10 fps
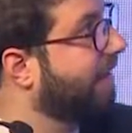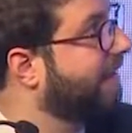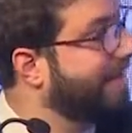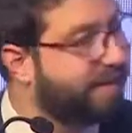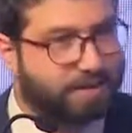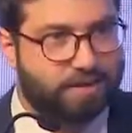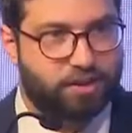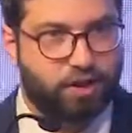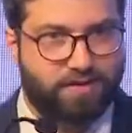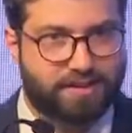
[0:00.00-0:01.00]
Citizen
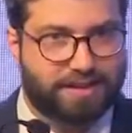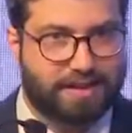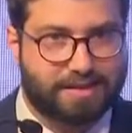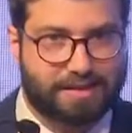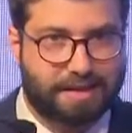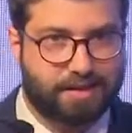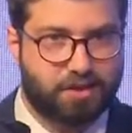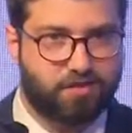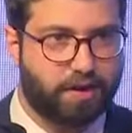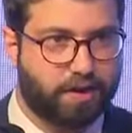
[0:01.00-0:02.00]
services at scale
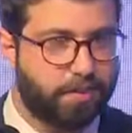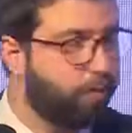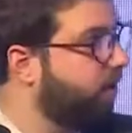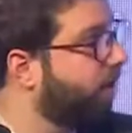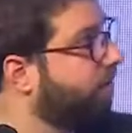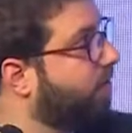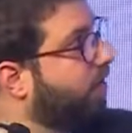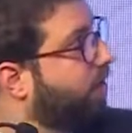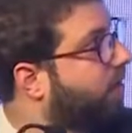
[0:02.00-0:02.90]
is very important.